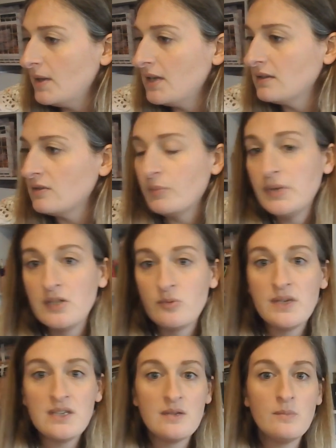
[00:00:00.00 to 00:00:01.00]
had a little pillow
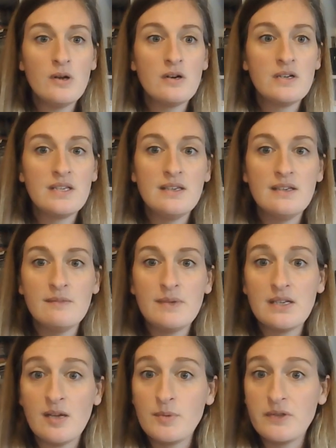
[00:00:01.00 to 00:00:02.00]
making party. I
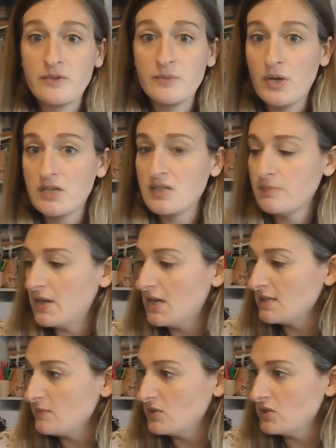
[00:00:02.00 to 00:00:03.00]
made a couple other project
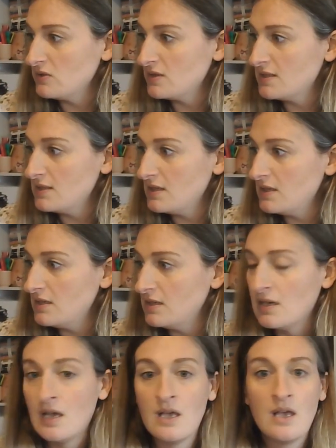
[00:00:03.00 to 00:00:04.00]
bags, which you'll
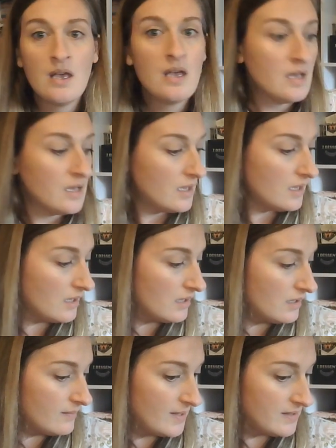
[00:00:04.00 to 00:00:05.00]
see,
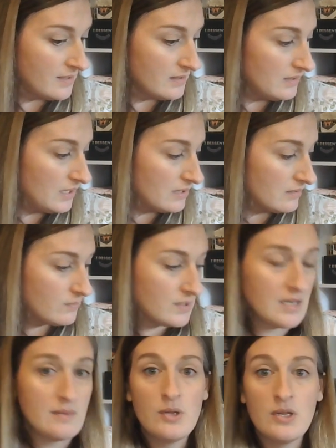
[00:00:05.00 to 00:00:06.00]
I think later when
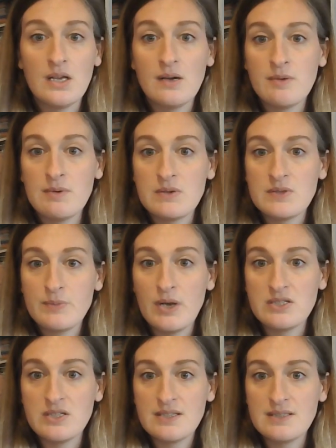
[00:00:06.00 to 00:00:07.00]
I pull out maybe those
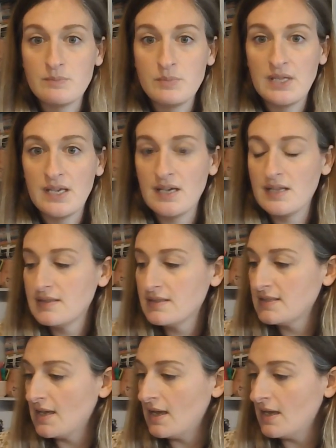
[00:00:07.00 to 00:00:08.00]
projects and plans.